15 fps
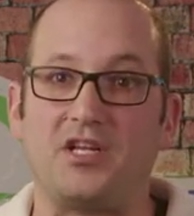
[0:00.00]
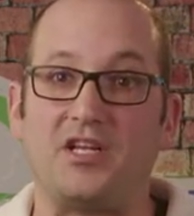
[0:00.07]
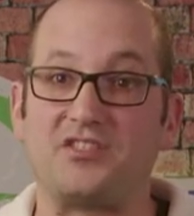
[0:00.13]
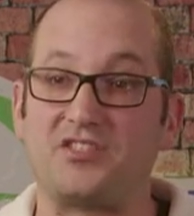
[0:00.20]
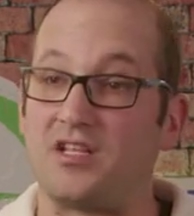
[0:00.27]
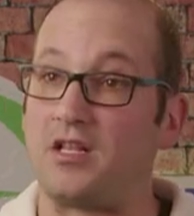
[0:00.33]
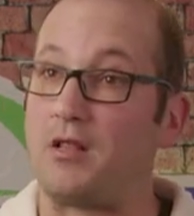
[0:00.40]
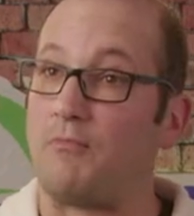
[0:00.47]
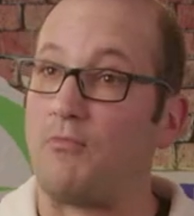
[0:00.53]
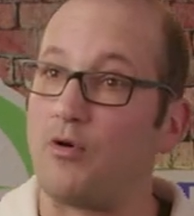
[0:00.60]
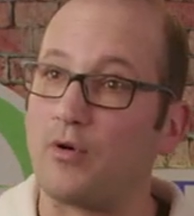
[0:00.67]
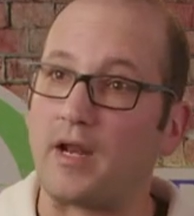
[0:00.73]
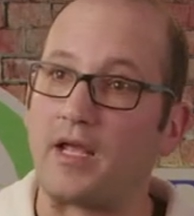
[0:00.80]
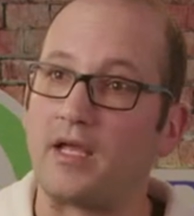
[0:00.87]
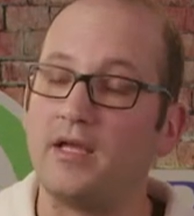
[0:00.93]
Is it in the
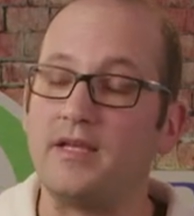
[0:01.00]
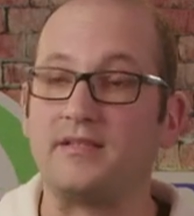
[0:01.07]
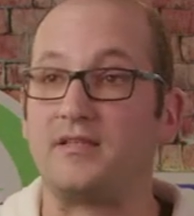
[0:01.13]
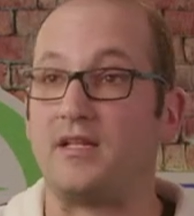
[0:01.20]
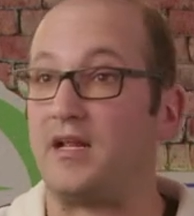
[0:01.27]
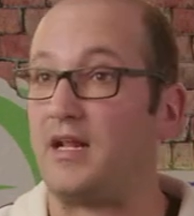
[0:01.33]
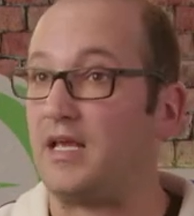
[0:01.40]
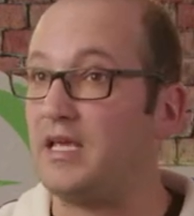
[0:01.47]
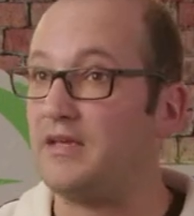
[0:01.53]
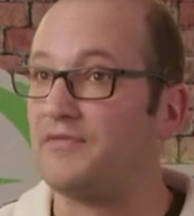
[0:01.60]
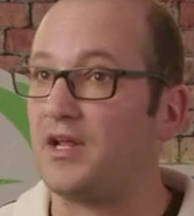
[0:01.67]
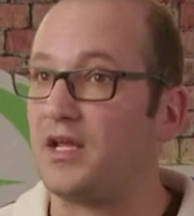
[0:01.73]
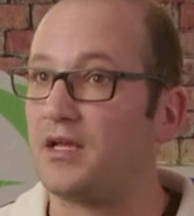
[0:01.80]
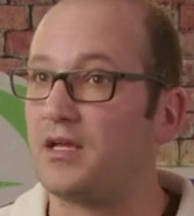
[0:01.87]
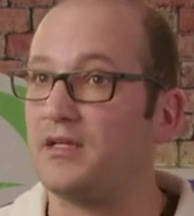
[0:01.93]
morning? Is it in the evening?